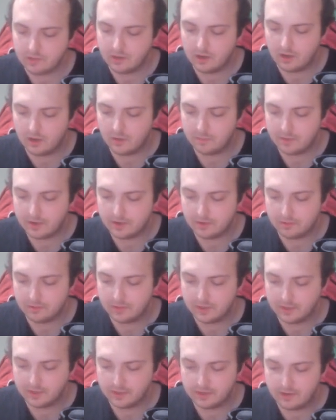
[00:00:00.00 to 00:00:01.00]
I don't
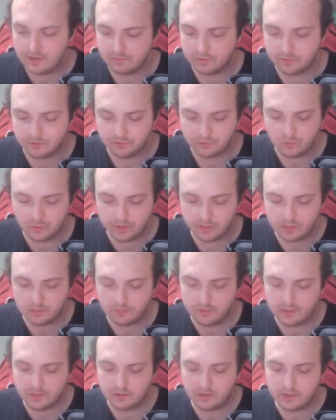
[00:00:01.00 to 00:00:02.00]
think it ever is going to
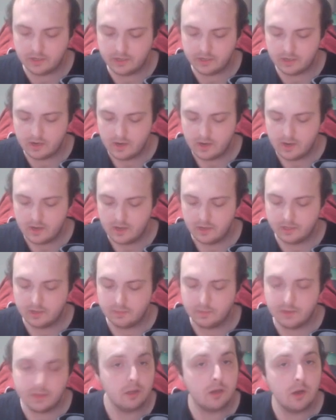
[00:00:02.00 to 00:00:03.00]
be good.
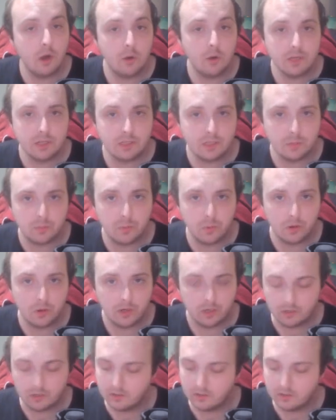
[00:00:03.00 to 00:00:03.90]
Give me the Goaty support.